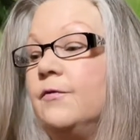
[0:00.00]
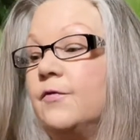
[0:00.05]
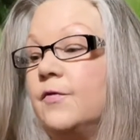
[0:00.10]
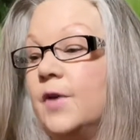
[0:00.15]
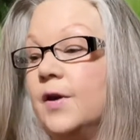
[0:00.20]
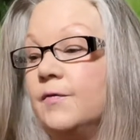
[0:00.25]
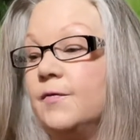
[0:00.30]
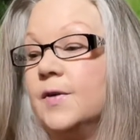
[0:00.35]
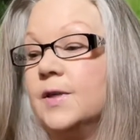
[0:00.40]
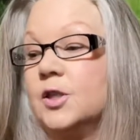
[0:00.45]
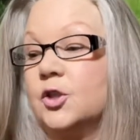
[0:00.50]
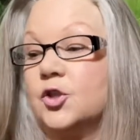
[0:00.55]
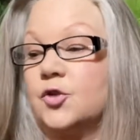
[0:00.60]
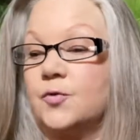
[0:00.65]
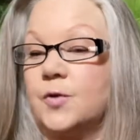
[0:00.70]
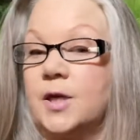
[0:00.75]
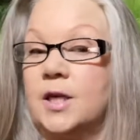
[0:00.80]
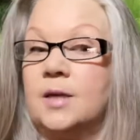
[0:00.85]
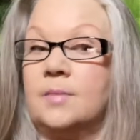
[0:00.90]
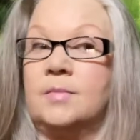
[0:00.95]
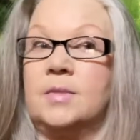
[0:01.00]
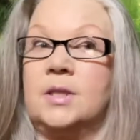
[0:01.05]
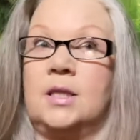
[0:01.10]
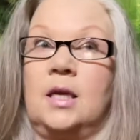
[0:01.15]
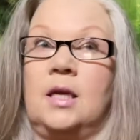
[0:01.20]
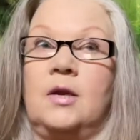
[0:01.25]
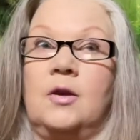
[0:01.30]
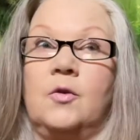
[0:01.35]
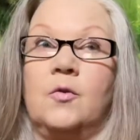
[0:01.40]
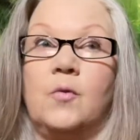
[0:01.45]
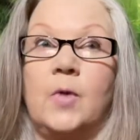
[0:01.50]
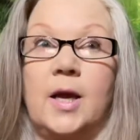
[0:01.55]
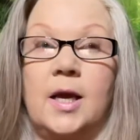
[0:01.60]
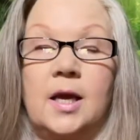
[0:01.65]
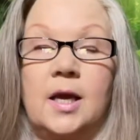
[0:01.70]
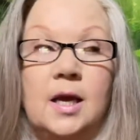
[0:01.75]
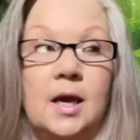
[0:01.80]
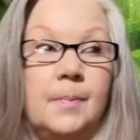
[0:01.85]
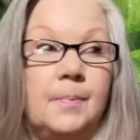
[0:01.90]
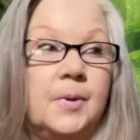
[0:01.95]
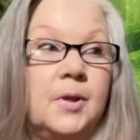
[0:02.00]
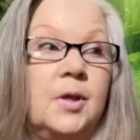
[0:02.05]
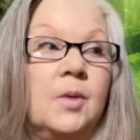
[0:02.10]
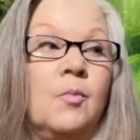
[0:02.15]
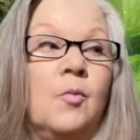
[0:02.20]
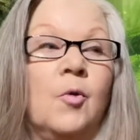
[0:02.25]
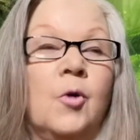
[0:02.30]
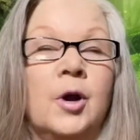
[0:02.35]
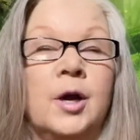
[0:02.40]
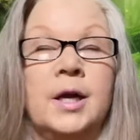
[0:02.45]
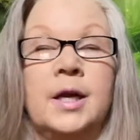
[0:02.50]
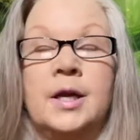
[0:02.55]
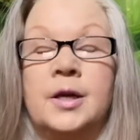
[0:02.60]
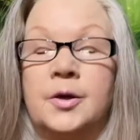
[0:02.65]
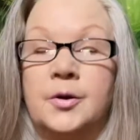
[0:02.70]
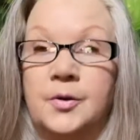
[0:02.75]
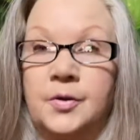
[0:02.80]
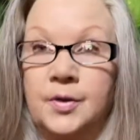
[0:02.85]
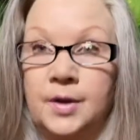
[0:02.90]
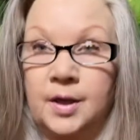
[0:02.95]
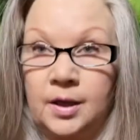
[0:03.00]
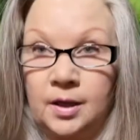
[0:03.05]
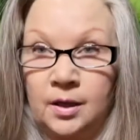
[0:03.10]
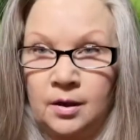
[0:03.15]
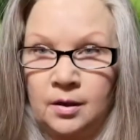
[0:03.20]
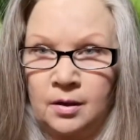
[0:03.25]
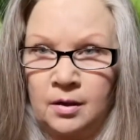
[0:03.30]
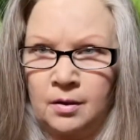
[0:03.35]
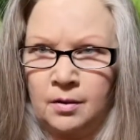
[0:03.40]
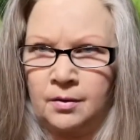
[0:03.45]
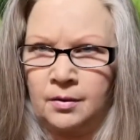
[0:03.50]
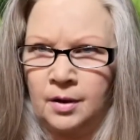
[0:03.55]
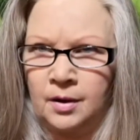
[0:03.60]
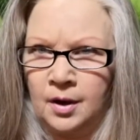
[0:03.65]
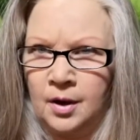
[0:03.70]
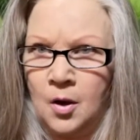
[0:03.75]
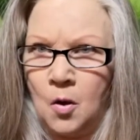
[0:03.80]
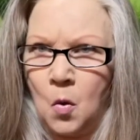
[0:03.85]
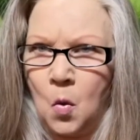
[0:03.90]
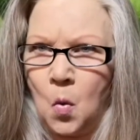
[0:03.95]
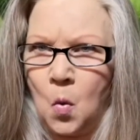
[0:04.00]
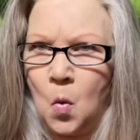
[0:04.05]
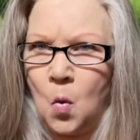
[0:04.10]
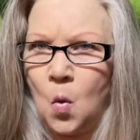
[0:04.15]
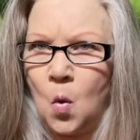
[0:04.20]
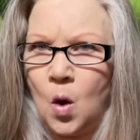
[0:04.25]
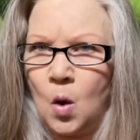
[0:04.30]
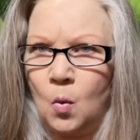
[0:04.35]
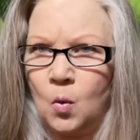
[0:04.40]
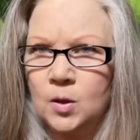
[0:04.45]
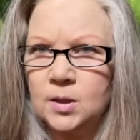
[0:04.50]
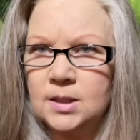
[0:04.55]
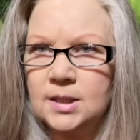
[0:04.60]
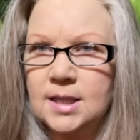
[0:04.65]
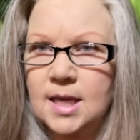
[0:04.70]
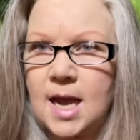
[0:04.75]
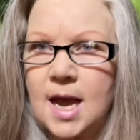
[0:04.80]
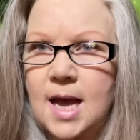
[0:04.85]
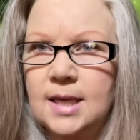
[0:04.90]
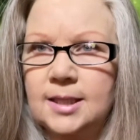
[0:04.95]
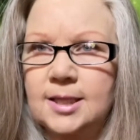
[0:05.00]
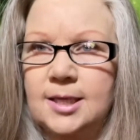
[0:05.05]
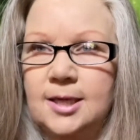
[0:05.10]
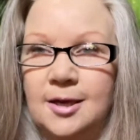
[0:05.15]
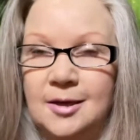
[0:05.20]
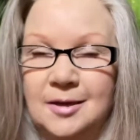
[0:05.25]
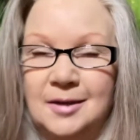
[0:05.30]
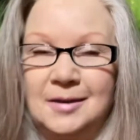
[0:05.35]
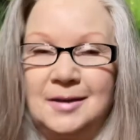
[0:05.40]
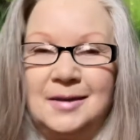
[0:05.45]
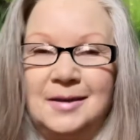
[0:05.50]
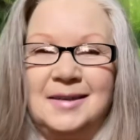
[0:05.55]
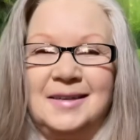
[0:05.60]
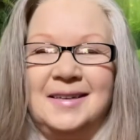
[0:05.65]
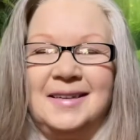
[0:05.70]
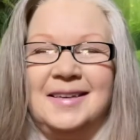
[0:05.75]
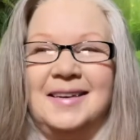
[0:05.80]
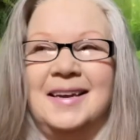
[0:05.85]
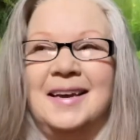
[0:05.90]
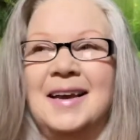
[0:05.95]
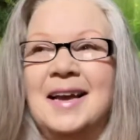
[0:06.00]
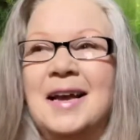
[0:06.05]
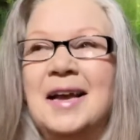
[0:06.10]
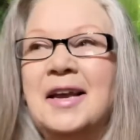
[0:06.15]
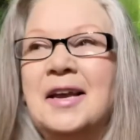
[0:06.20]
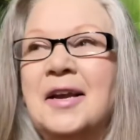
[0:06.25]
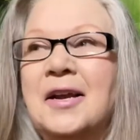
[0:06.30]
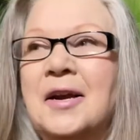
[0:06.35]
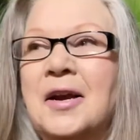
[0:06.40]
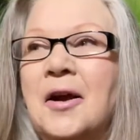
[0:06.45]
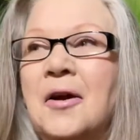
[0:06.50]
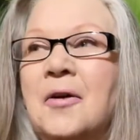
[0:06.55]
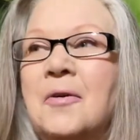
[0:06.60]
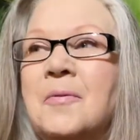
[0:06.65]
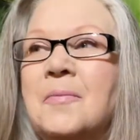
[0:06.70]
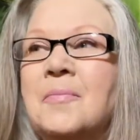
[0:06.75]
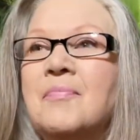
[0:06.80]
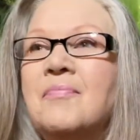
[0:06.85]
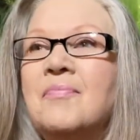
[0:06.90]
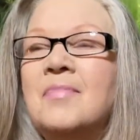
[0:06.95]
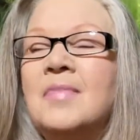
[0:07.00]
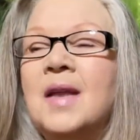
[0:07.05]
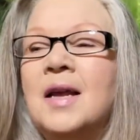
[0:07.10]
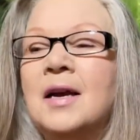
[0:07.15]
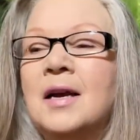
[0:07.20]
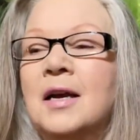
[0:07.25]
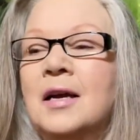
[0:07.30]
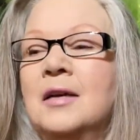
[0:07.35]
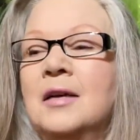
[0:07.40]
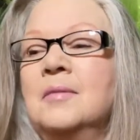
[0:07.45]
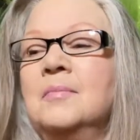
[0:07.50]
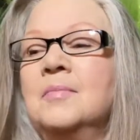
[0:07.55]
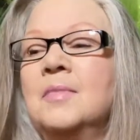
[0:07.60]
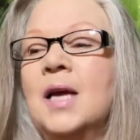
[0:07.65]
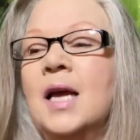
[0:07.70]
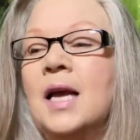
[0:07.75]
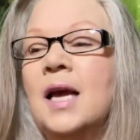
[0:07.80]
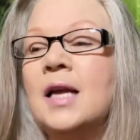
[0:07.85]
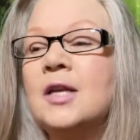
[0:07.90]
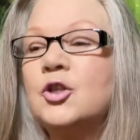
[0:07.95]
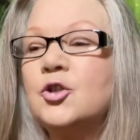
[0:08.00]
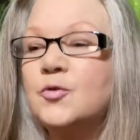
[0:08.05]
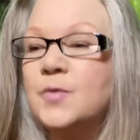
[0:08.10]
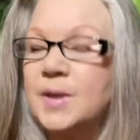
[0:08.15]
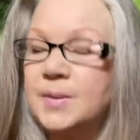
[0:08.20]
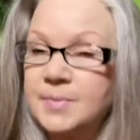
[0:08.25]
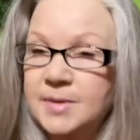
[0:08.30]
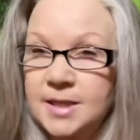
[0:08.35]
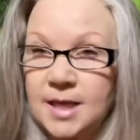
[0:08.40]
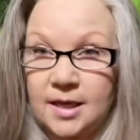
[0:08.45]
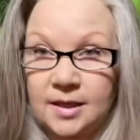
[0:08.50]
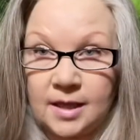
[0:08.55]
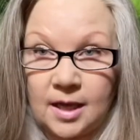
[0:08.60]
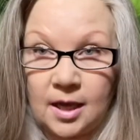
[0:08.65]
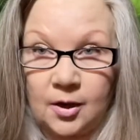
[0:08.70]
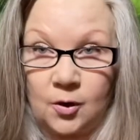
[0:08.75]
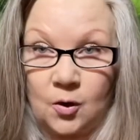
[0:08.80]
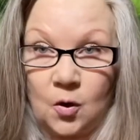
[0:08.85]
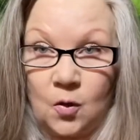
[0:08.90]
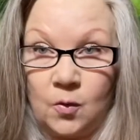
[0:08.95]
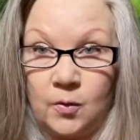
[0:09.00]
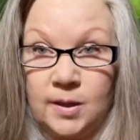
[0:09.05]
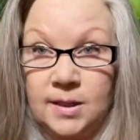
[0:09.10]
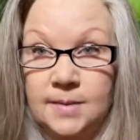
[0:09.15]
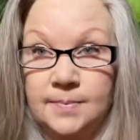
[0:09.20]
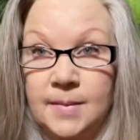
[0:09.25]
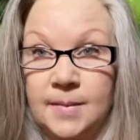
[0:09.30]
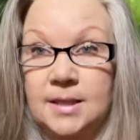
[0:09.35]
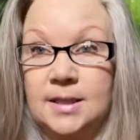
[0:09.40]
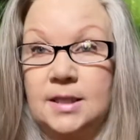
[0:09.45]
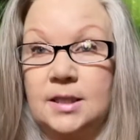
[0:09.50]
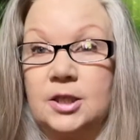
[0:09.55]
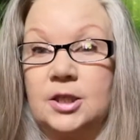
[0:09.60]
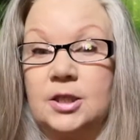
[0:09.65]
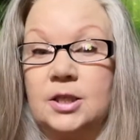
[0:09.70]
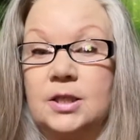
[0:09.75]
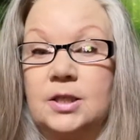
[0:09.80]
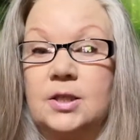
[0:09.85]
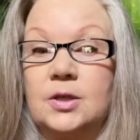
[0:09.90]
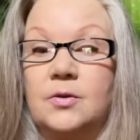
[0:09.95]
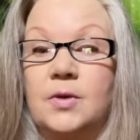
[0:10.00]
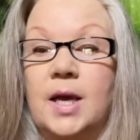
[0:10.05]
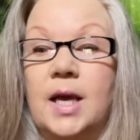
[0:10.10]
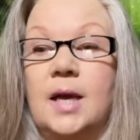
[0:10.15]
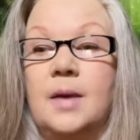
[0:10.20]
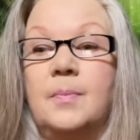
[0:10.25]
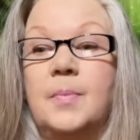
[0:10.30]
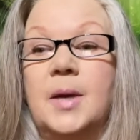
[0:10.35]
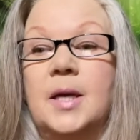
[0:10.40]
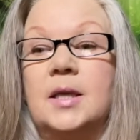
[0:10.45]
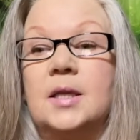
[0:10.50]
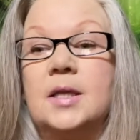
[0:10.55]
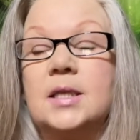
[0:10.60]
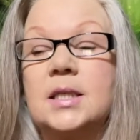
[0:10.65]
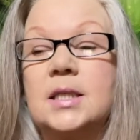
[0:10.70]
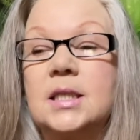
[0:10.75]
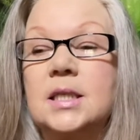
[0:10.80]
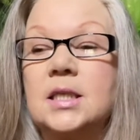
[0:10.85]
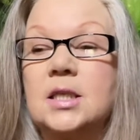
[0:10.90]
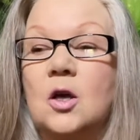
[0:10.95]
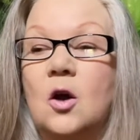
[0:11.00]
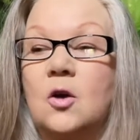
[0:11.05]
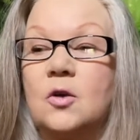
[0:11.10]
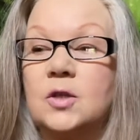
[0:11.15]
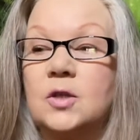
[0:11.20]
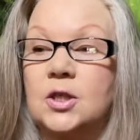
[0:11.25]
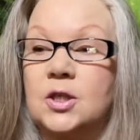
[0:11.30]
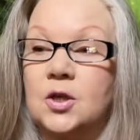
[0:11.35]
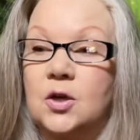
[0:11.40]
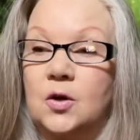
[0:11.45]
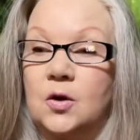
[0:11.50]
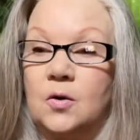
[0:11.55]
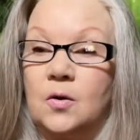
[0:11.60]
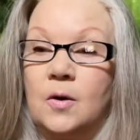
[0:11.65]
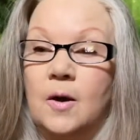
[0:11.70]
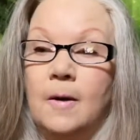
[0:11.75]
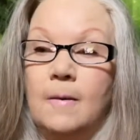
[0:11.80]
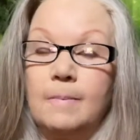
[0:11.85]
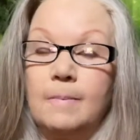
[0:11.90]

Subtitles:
vivid dreams. Like you're waking up in the morning and you're thinking, what was that? You know? And dreams like that are always messages, okay? But this is also